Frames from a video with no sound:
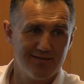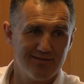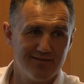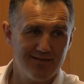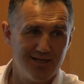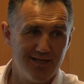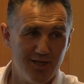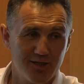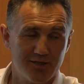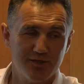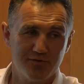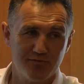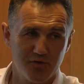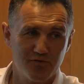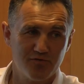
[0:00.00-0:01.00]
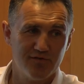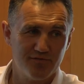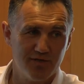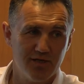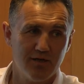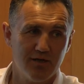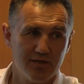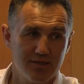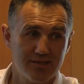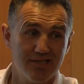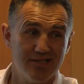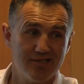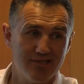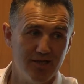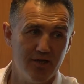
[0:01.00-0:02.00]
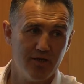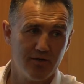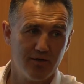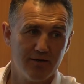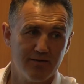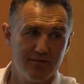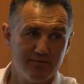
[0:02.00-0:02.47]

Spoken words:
that he lost his first 15 contests and he's still here.